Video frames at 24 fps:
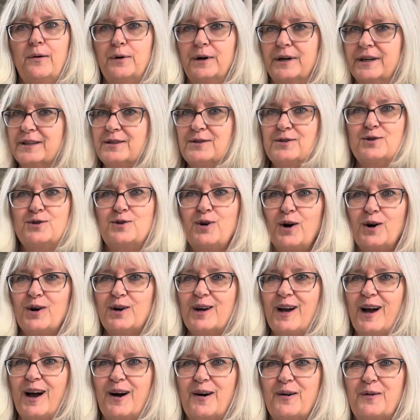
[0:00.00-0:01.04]
and it's
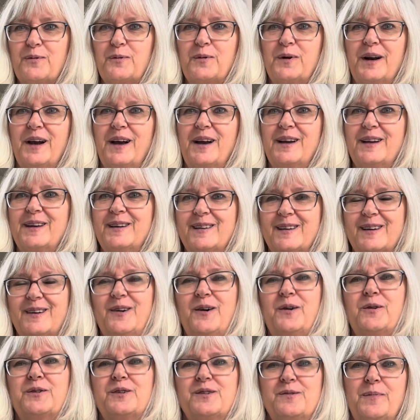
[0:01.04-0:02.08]
dark out when I
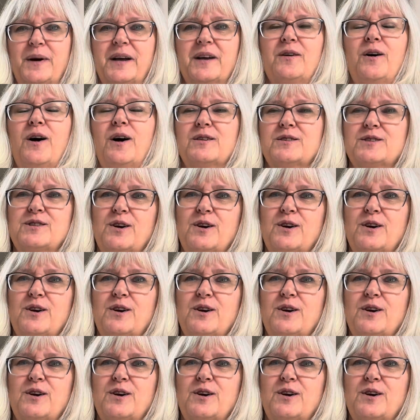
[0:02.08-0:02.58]
go to my car.